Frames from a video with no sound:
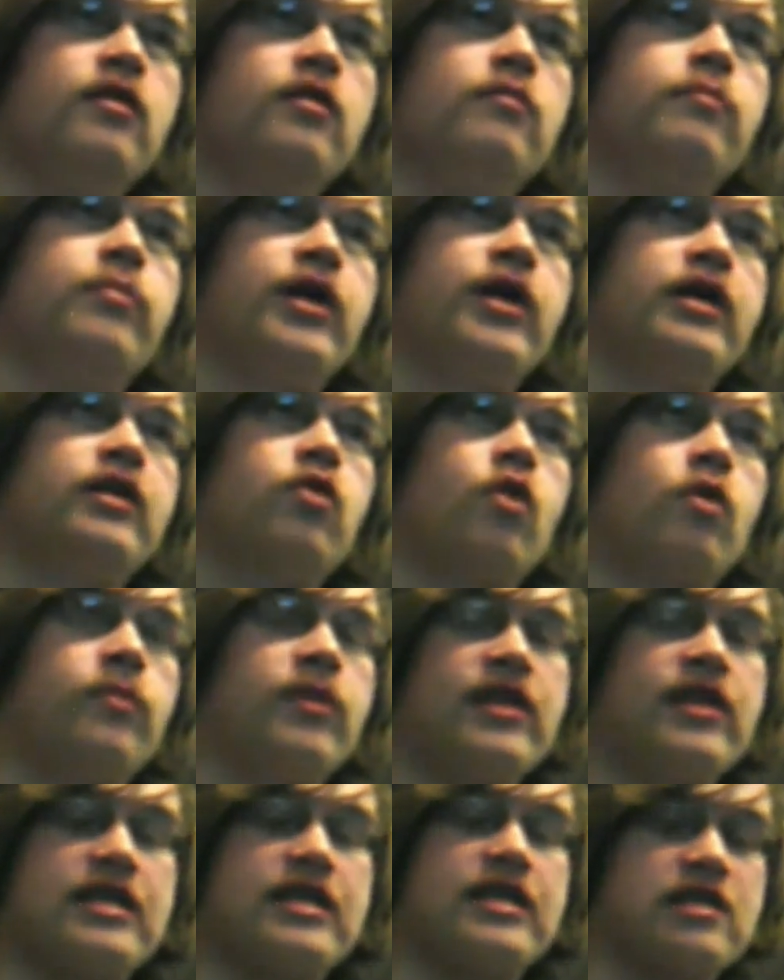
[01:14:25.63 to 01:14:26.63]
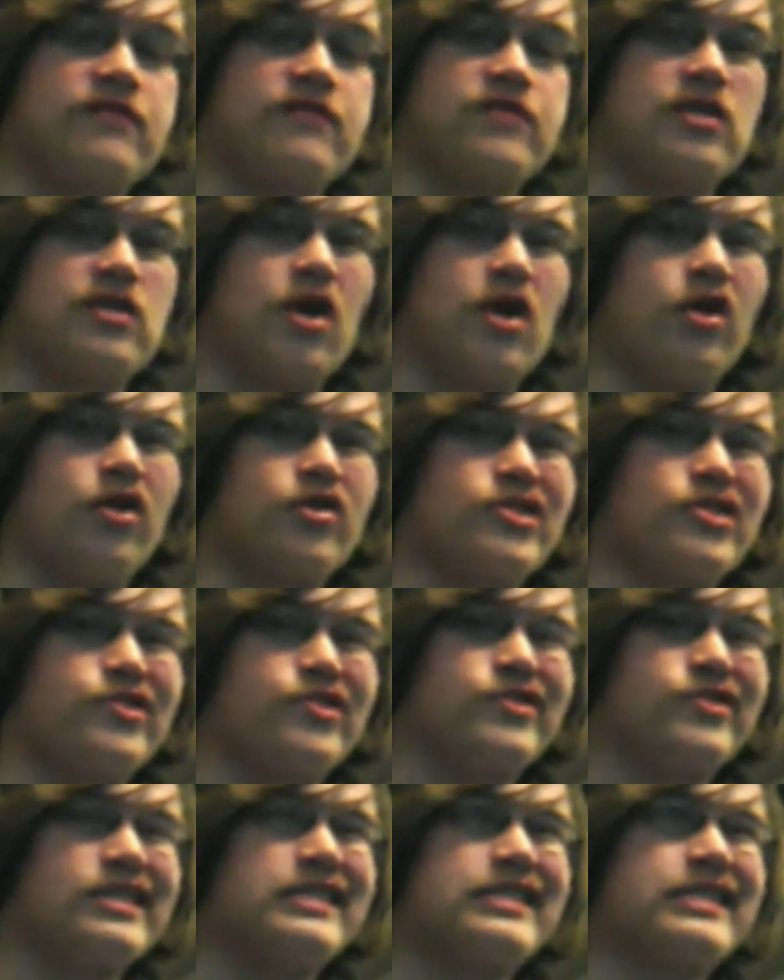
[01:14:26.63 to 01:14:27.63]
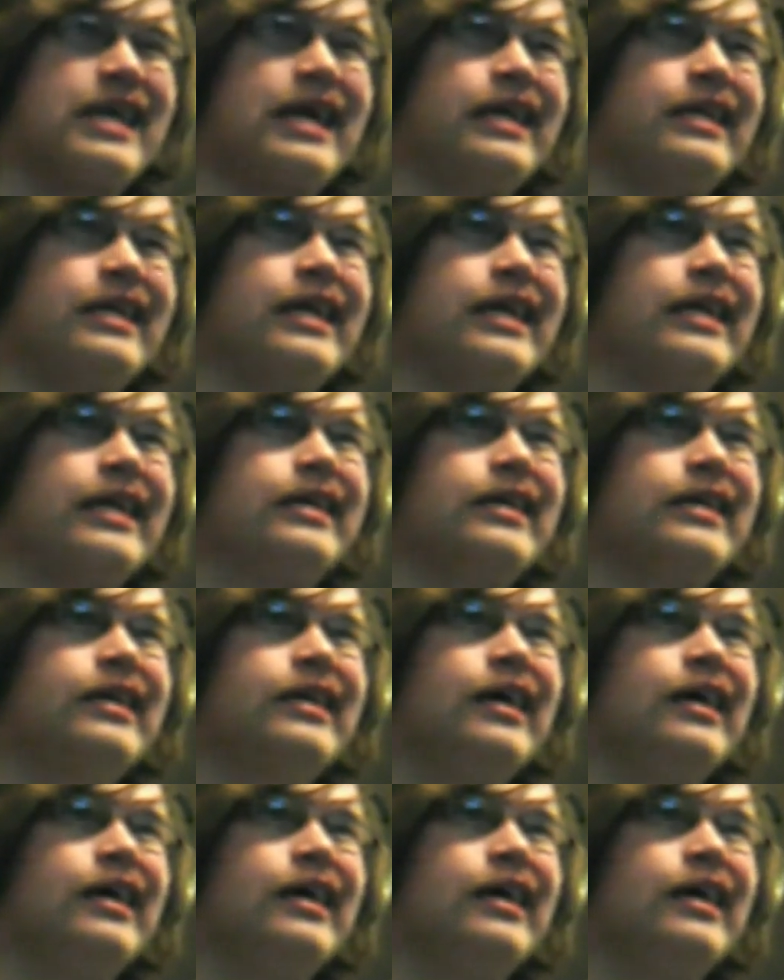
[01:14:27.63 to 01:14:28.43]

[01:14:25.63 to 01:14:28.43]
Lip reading: But normally that stuff's $1, so it's kind of like,